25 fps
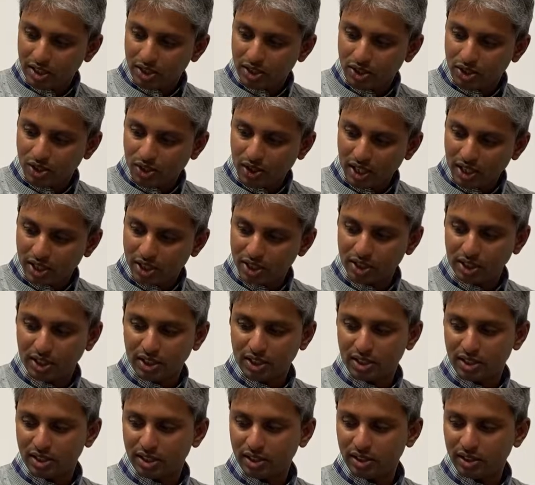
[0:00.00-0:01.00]

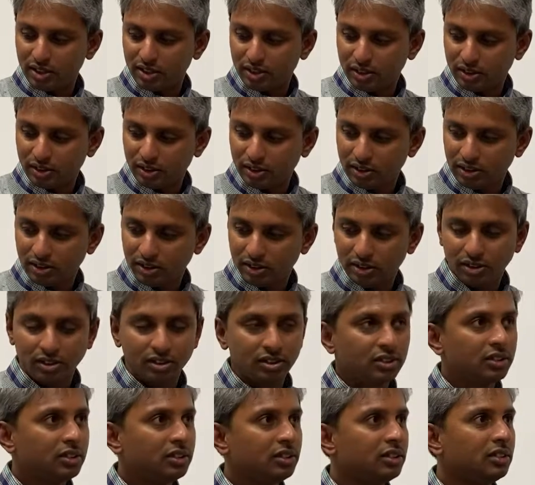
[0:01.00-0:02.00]
strategies.
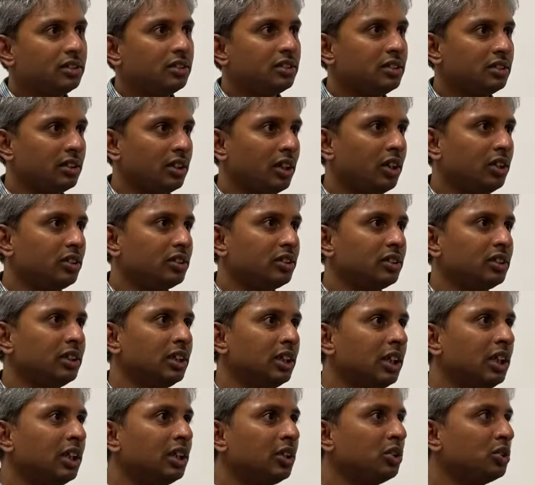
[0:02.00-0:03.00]
You
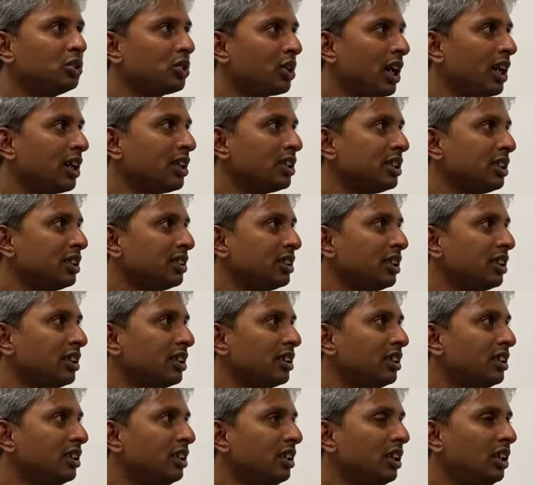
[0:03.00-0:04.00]
need to strategize it.
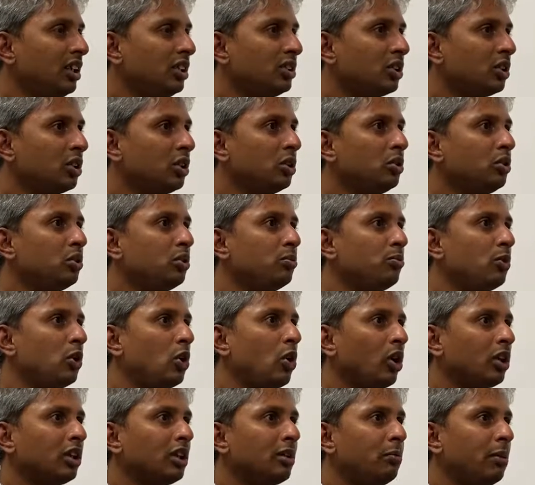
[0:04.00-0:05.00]
So you
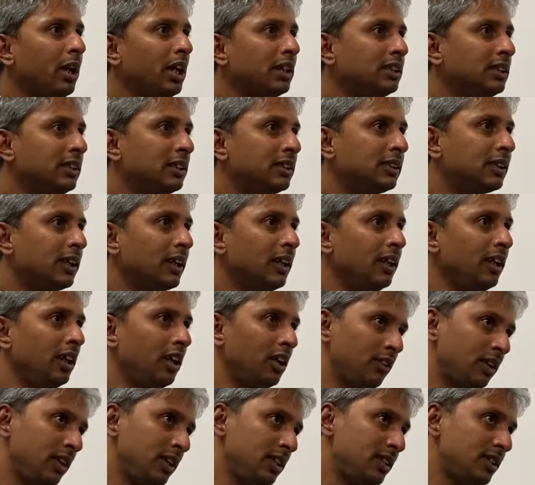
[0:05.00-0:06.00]
got the basic skill
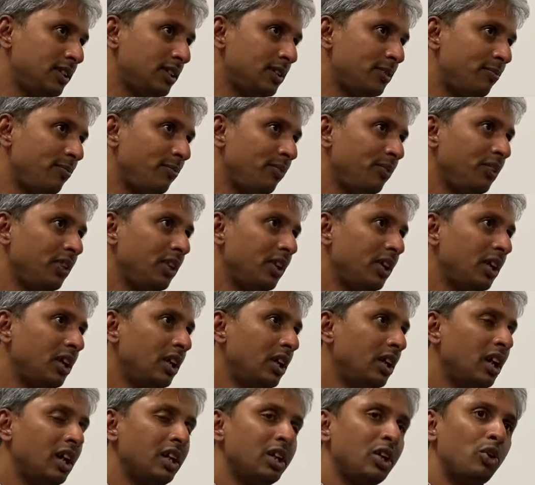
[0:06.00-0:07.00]
levels,
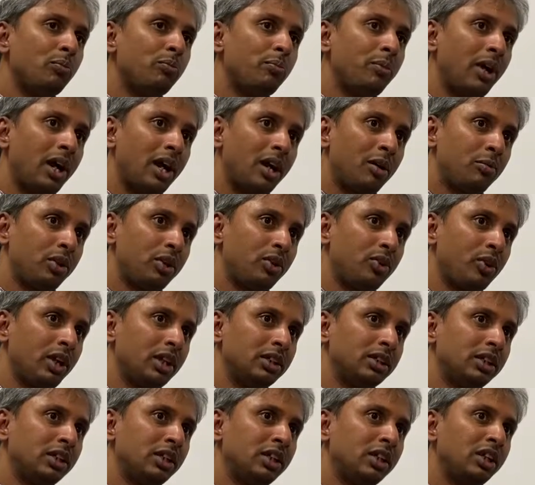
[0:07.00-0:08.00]
you have
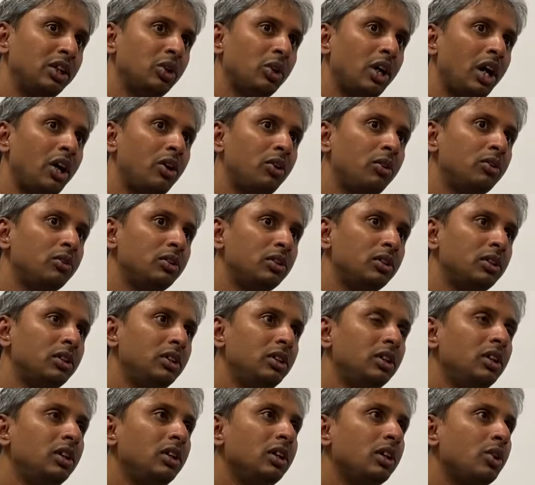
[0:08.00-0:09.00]
parameterized it, you have
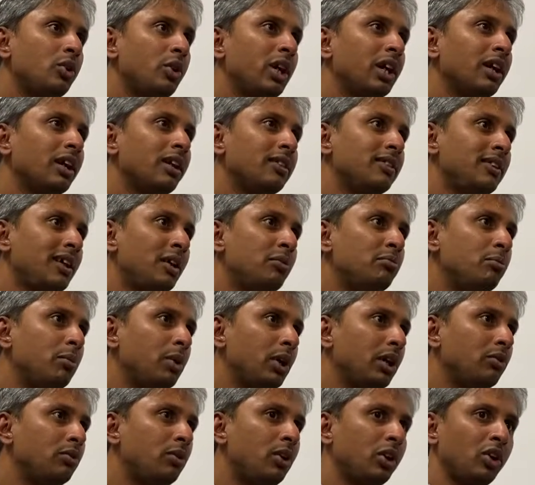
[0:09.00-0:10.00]
created a
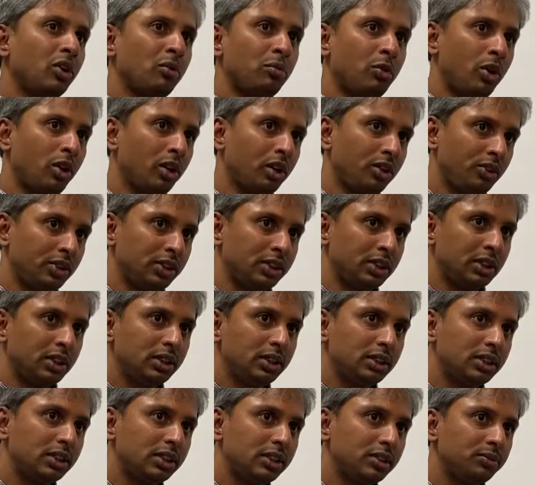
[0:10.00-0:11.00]
thumbprint for your product
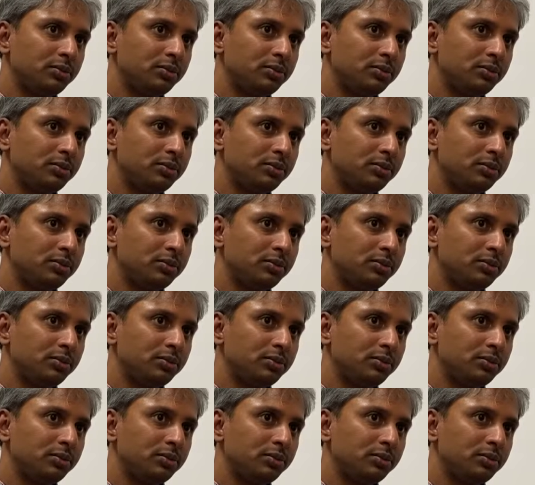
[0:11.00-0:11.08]
research,